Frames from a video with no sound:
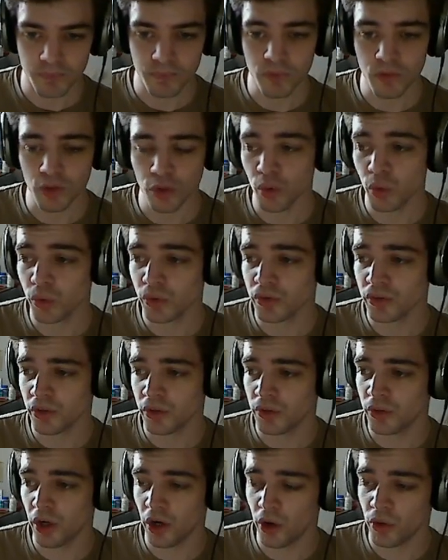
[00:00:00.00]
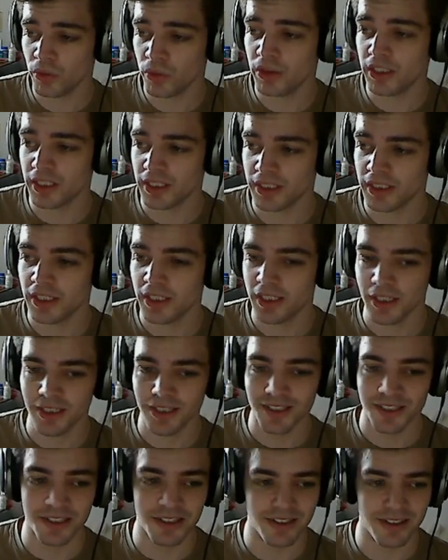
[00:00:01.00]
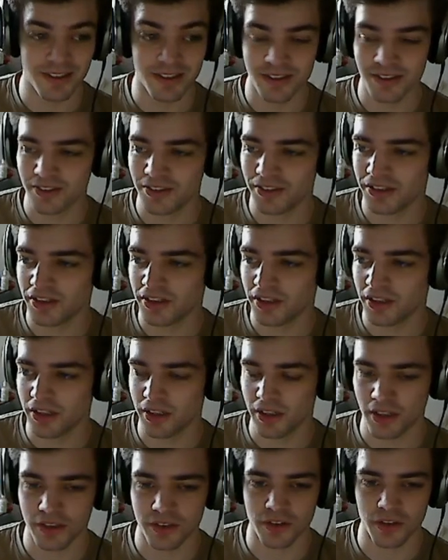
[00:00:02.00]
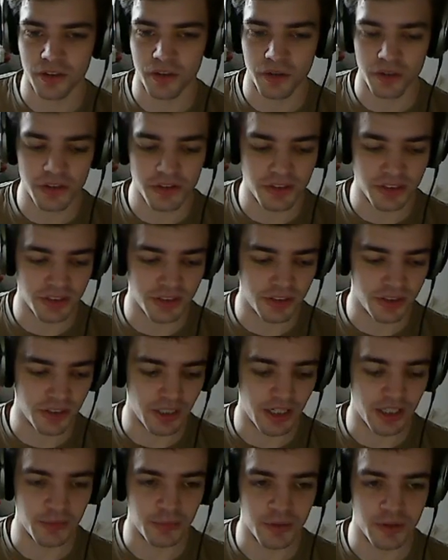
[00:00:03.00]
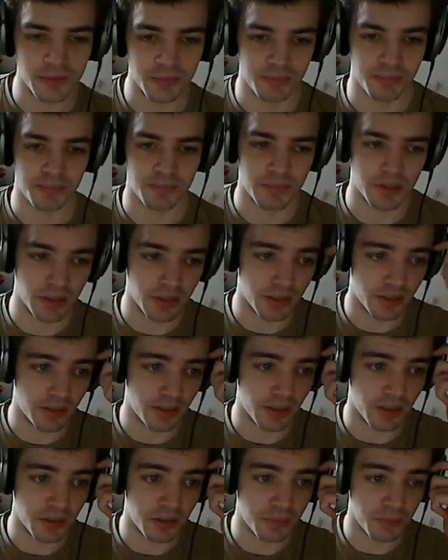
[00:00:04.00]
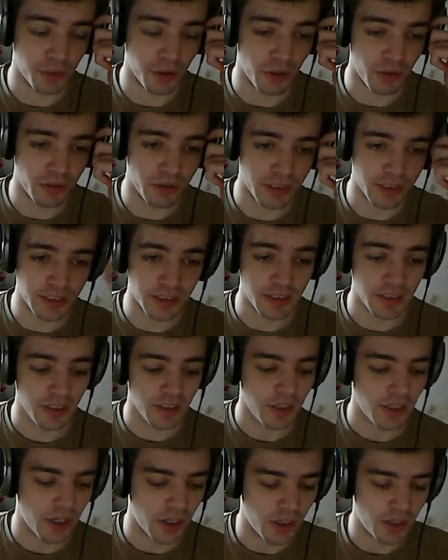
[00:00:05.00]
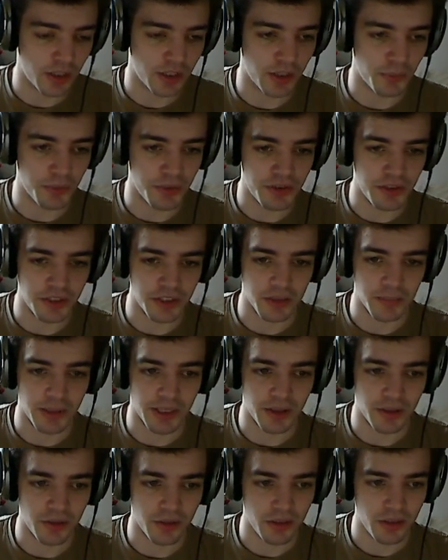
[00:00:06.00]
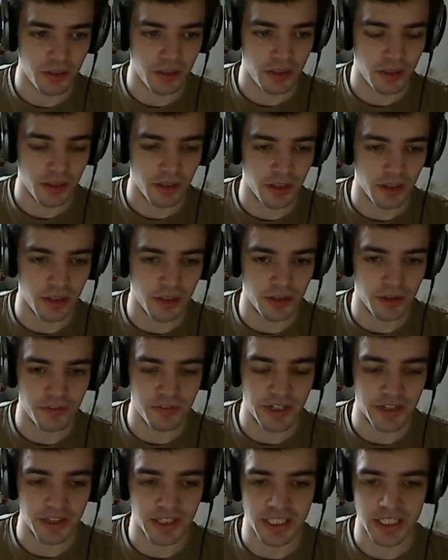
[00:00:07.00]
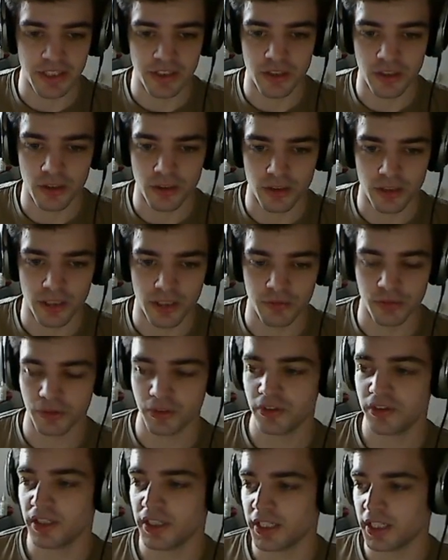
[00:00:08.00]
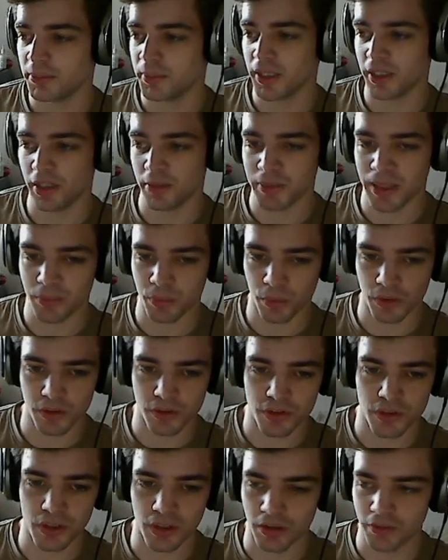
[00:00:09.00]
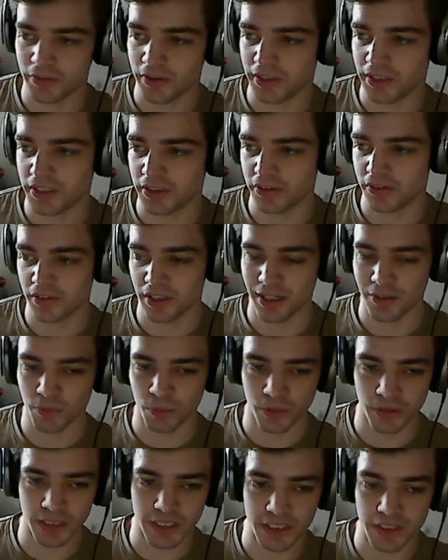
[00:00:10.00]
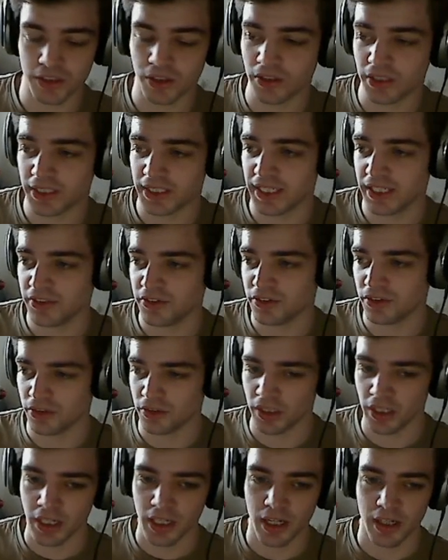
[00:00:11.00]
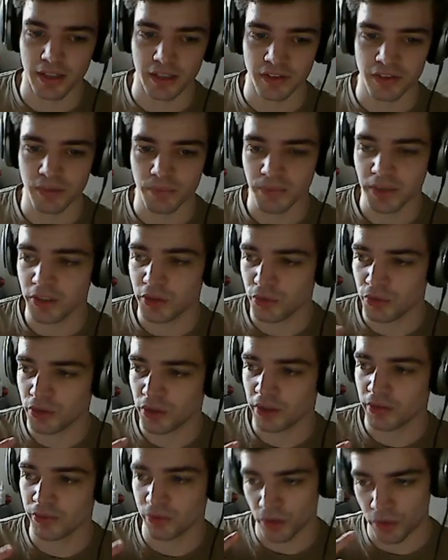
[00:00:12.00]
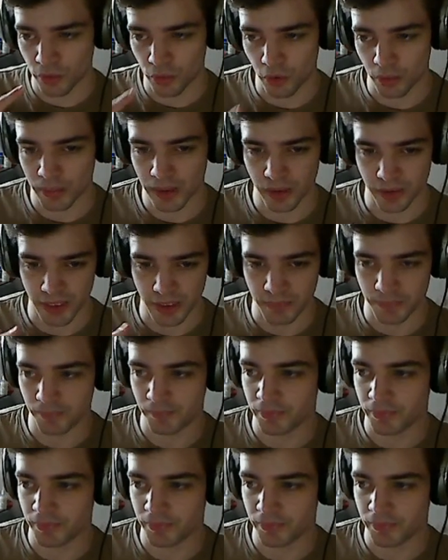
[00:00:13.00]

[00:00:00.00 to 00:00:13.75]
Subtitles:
Also, not only, this is a psychology element, not only can we think about the fact that he can't, if you're sitting in the middle of the map with a shaft and he doesn't have one, that he can't engage you. That's something you now know about him.